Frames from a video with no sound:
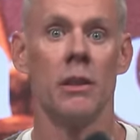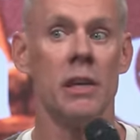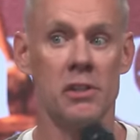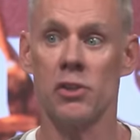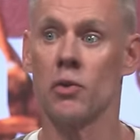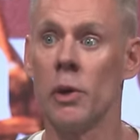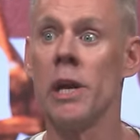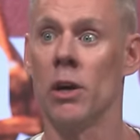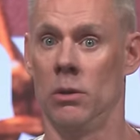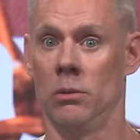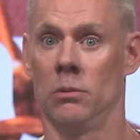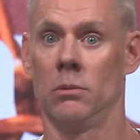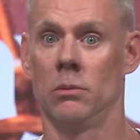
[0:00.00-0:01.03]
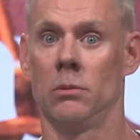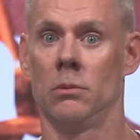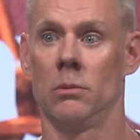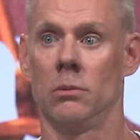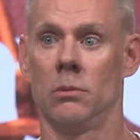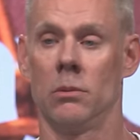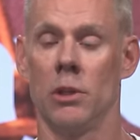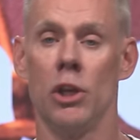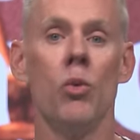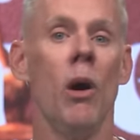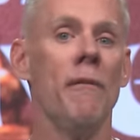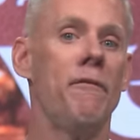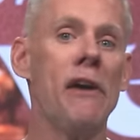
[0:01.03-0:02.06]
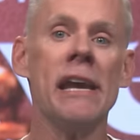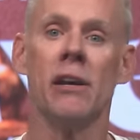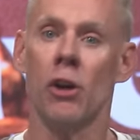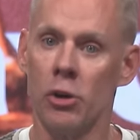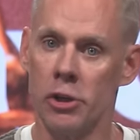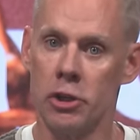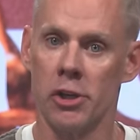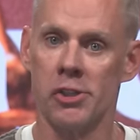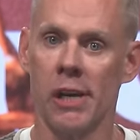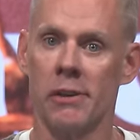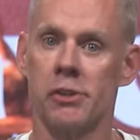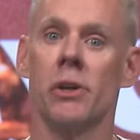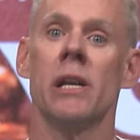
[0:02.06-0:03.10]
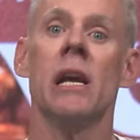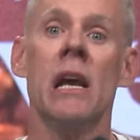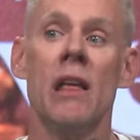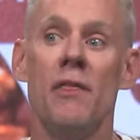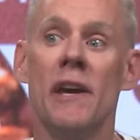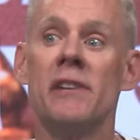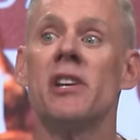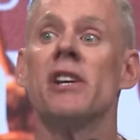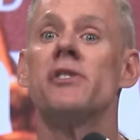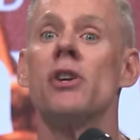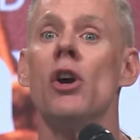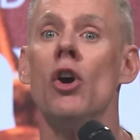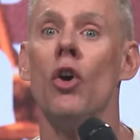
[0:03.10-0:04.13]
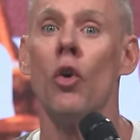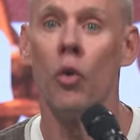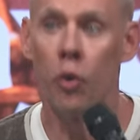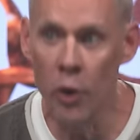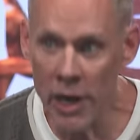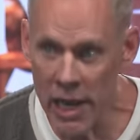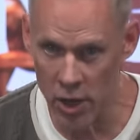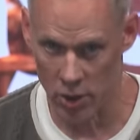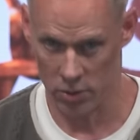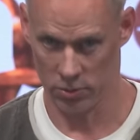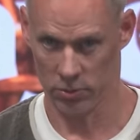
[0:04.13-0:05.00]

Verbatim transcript: This is real. You want fake? Go to church down the street. This is real.